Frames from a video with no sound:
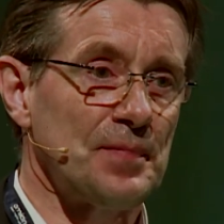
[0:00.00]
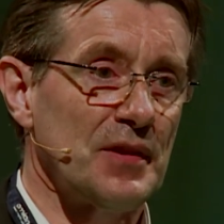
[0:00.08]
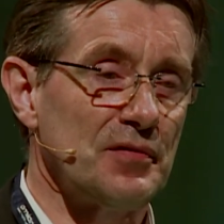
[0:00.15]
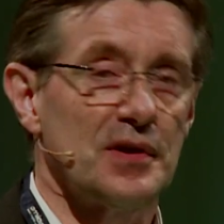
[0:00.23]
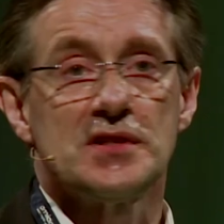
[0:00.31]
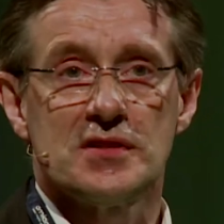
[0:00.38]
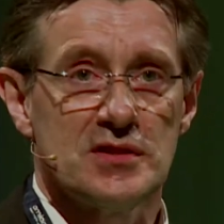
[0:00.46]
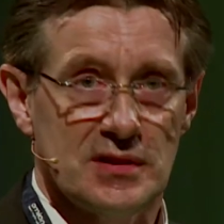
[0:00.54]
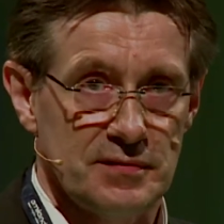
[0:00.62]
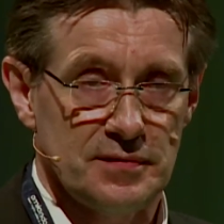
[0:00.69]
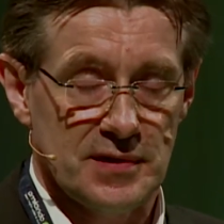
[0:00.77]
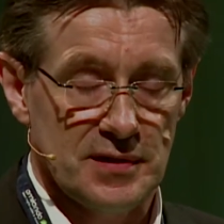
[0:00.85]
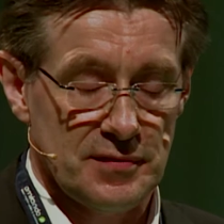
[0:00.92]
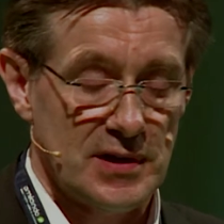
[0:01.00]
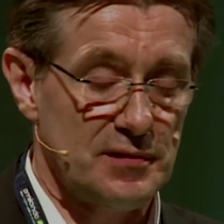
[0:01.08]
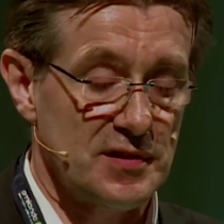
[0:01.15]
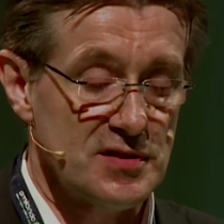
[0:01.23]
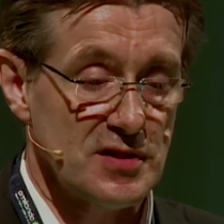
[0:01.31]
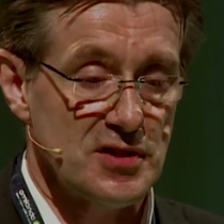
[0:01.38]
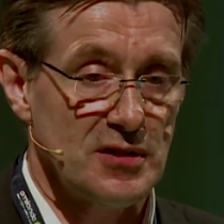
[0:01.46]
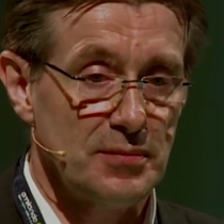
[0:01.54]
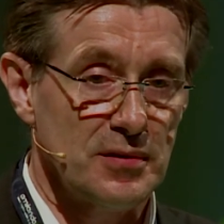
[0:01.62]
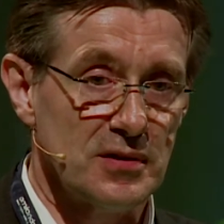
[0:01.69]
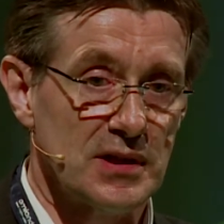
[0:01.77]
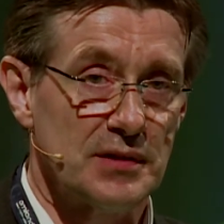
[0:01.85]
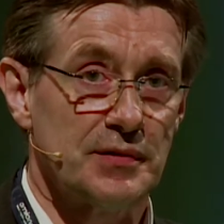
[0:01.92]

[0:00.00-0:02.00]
for instance, if I have this example,